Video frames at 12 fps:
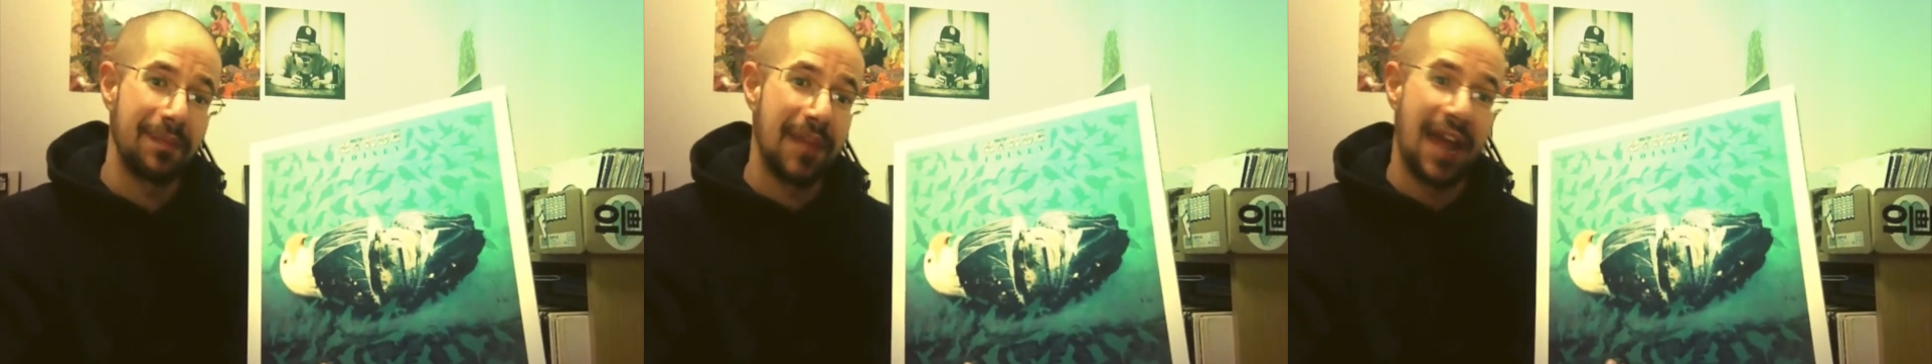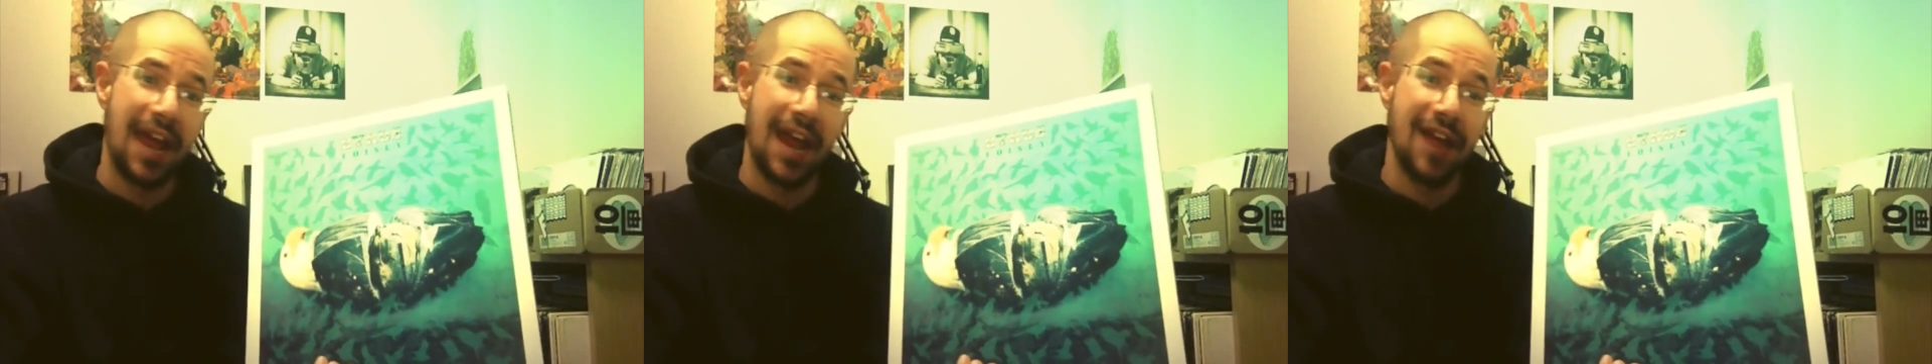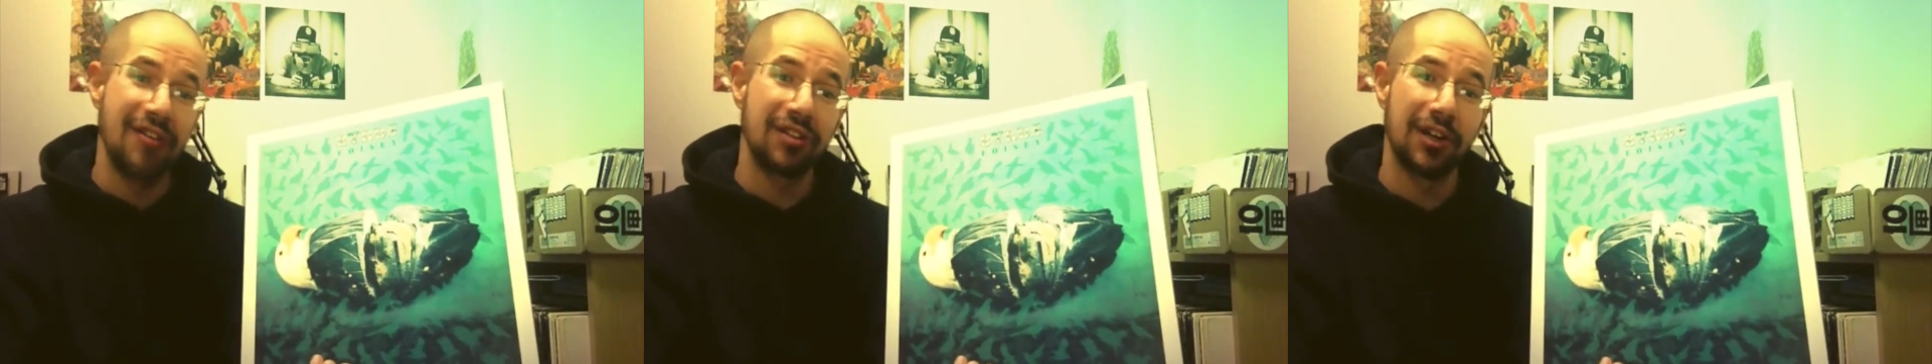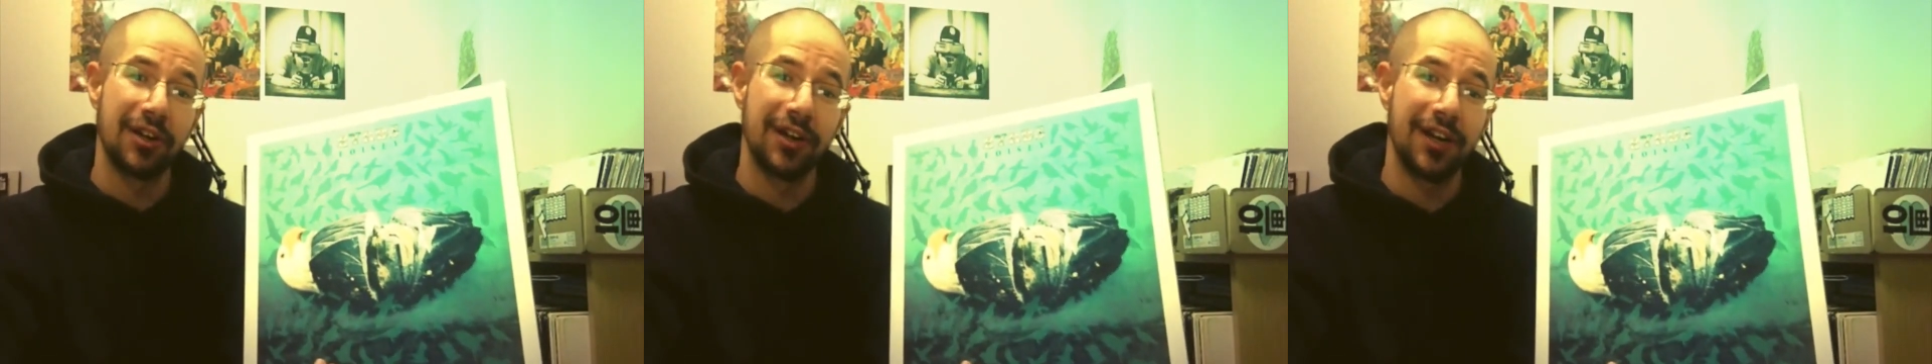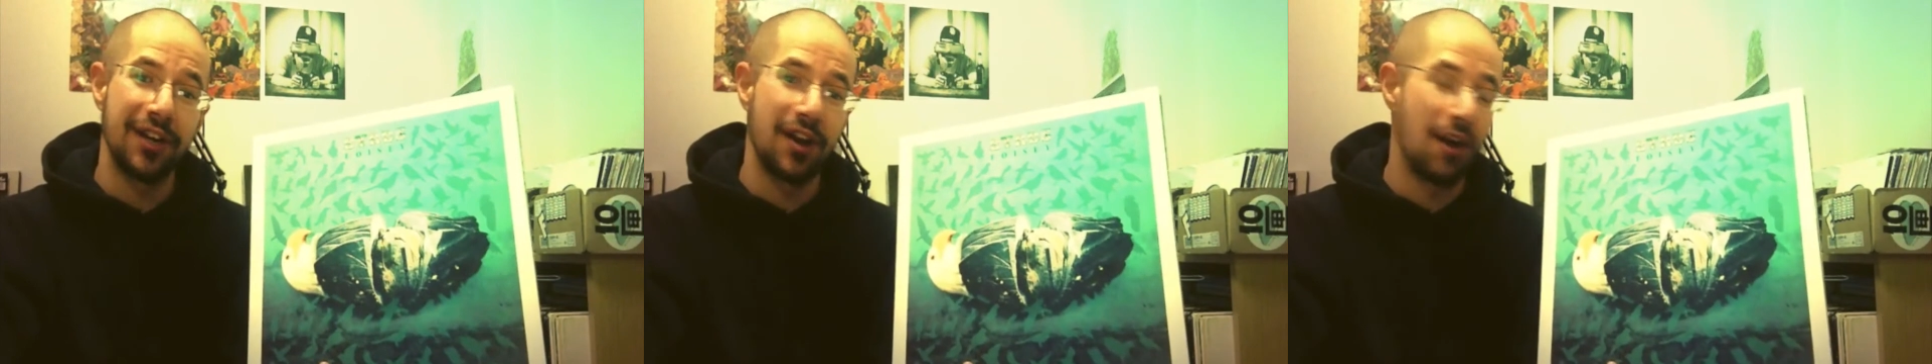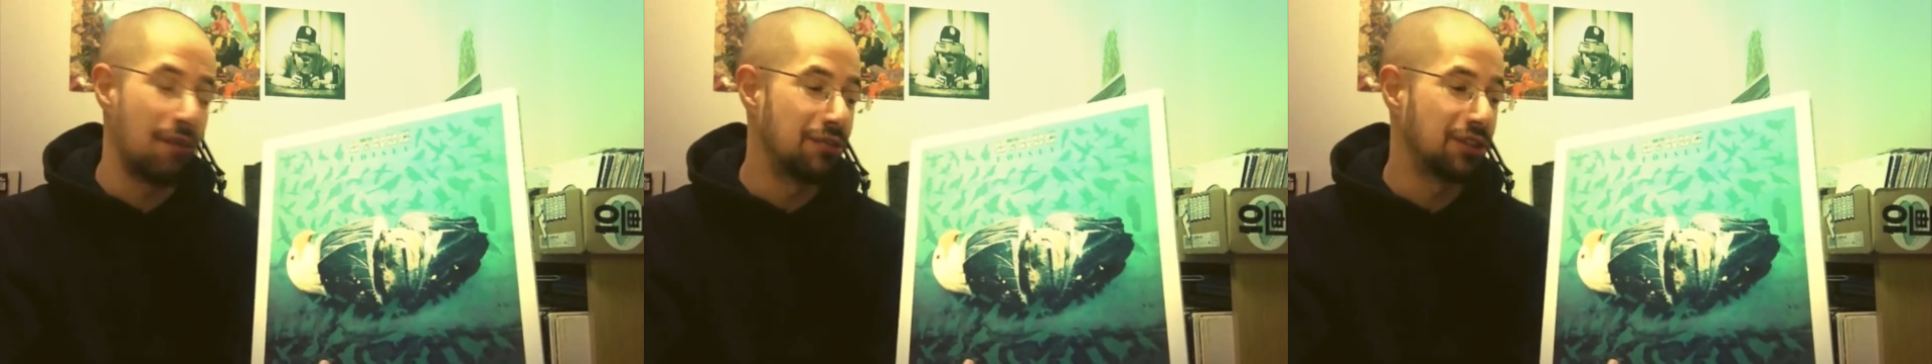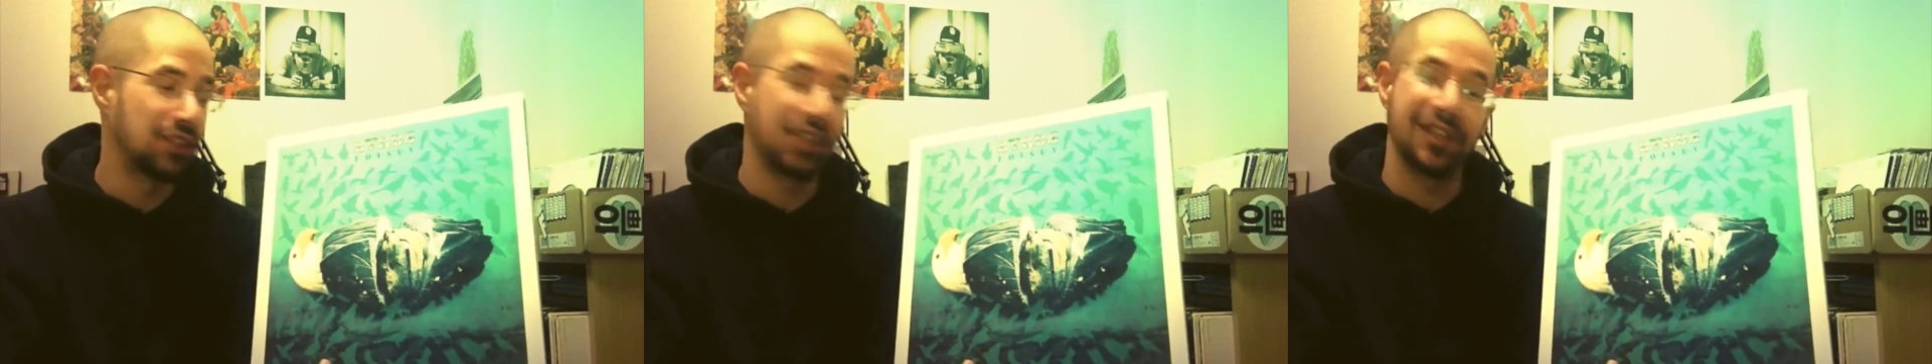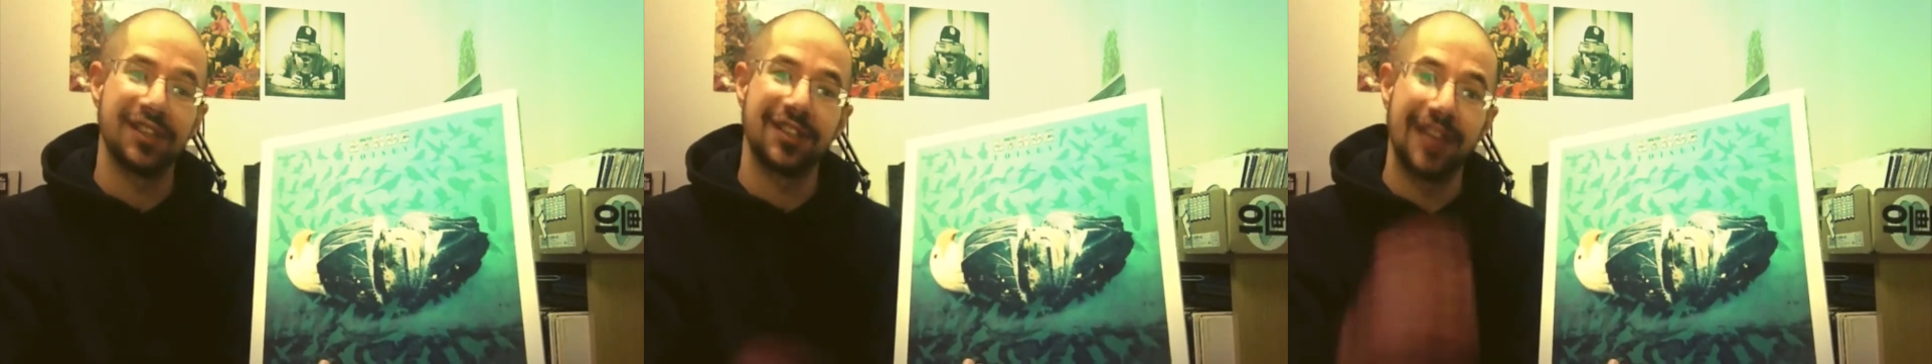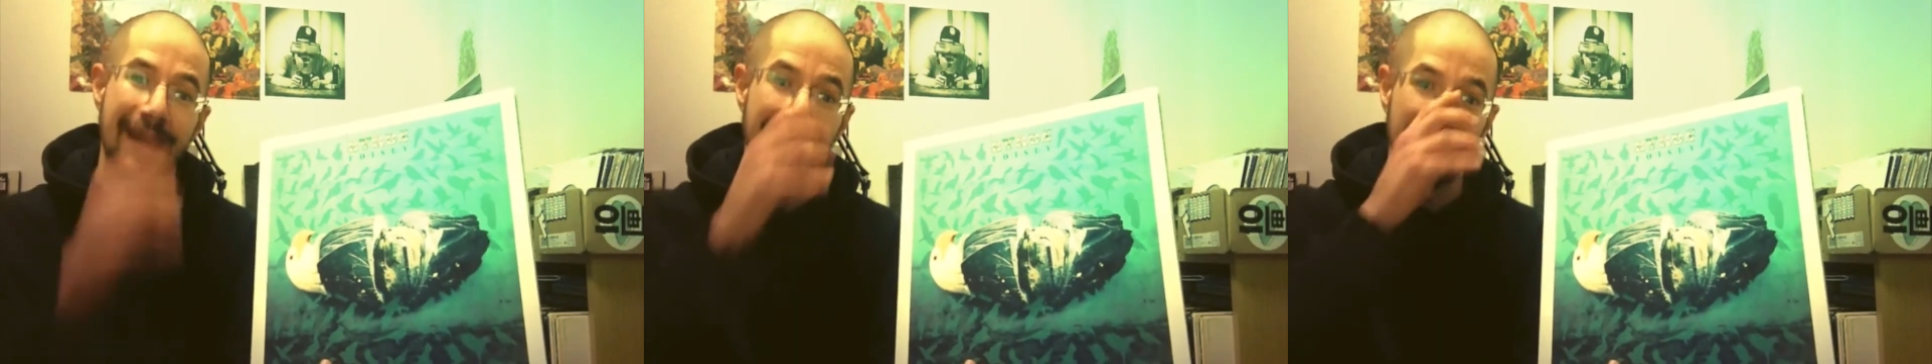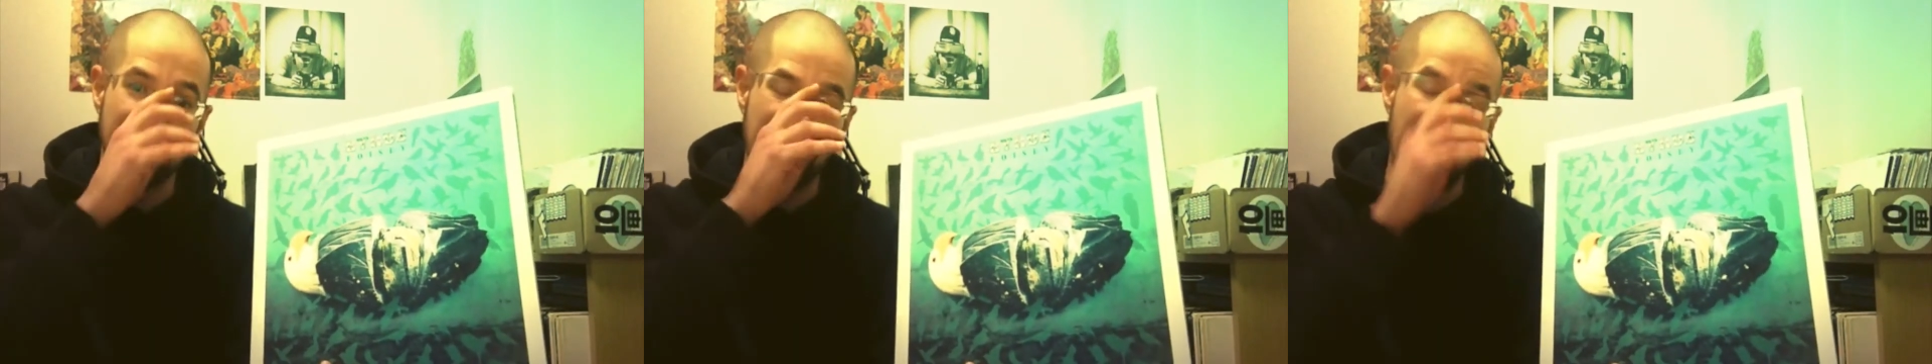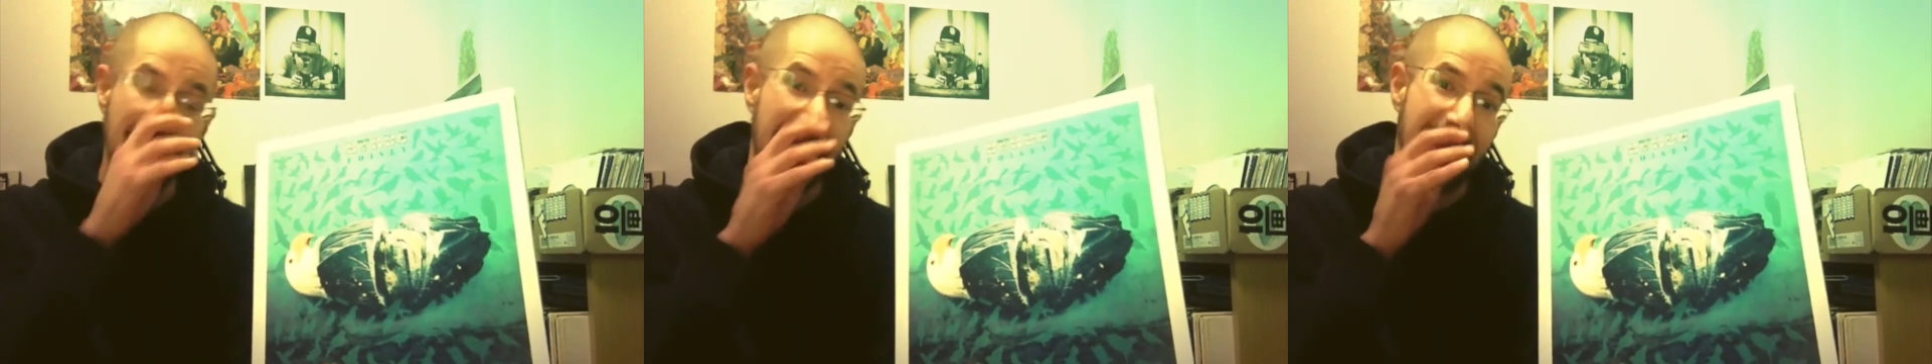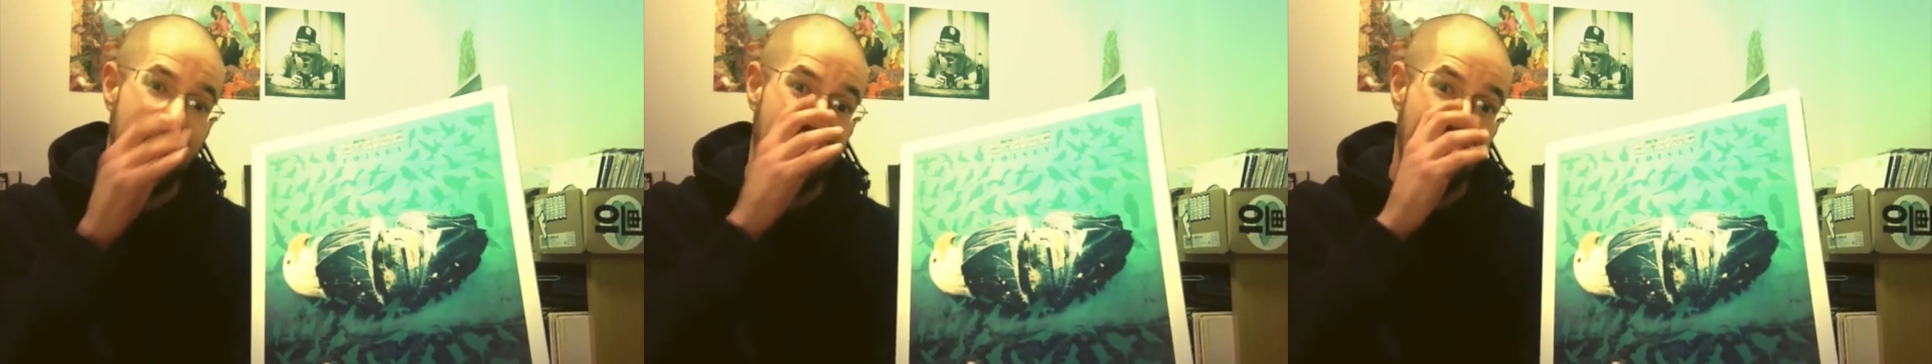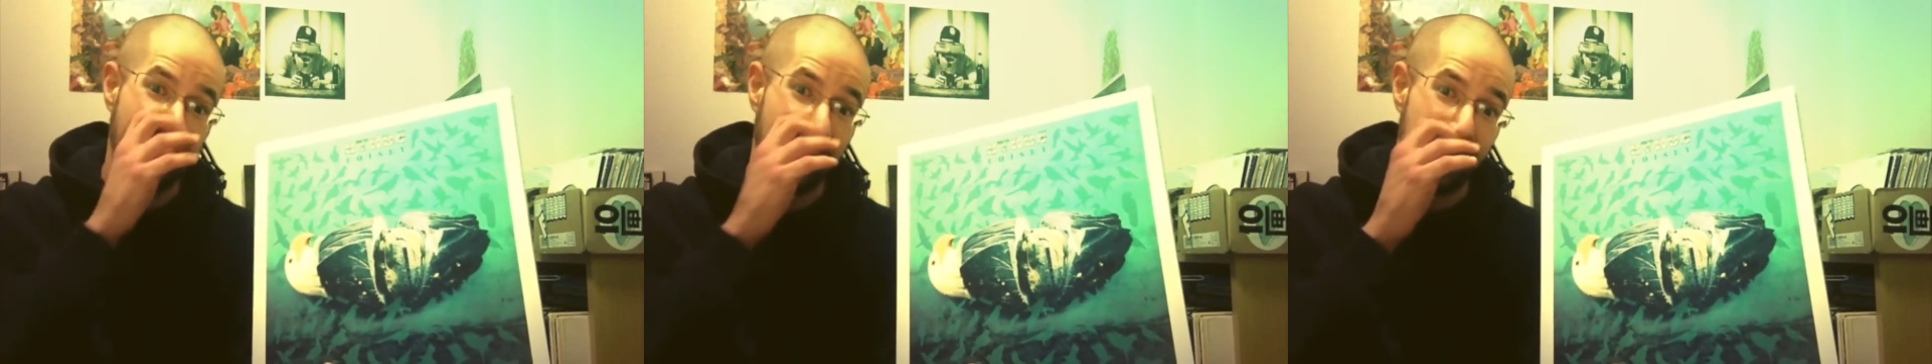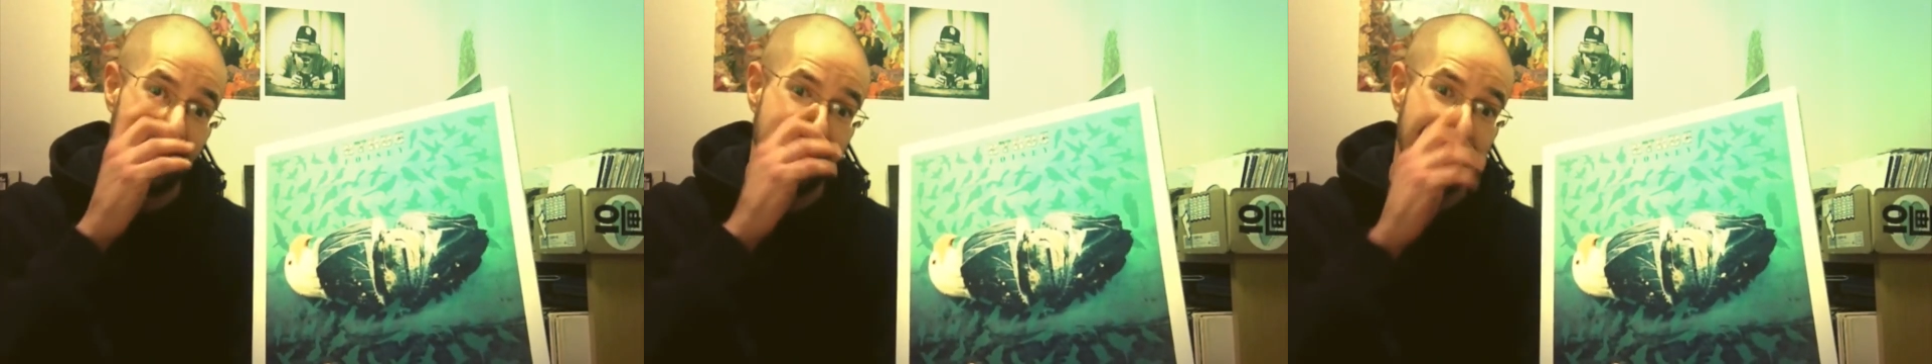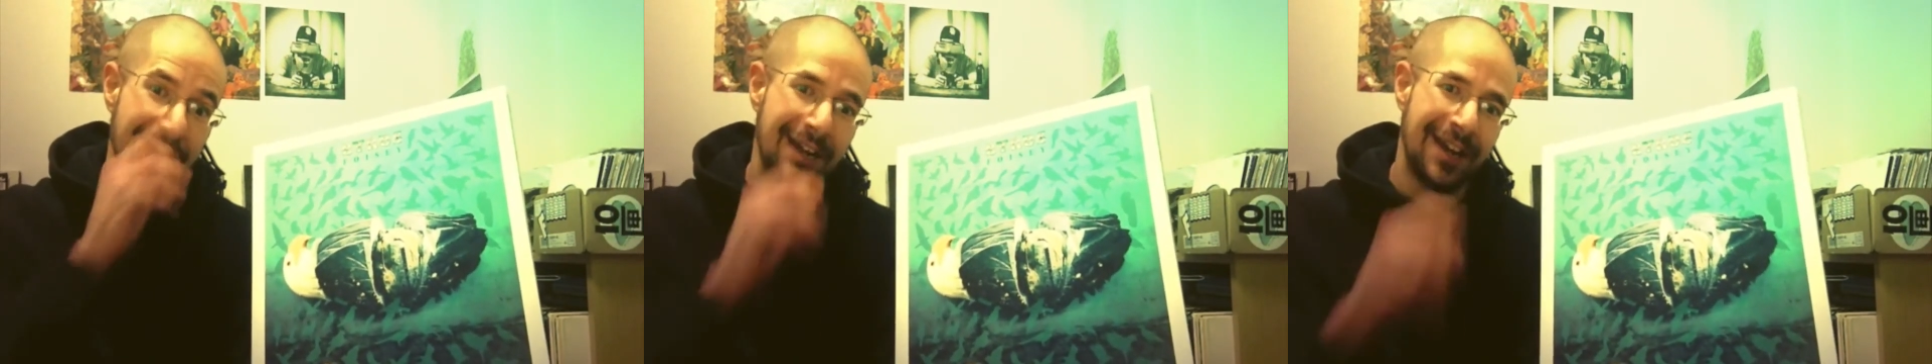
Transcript: head-turning oh shit sample chopping I've heard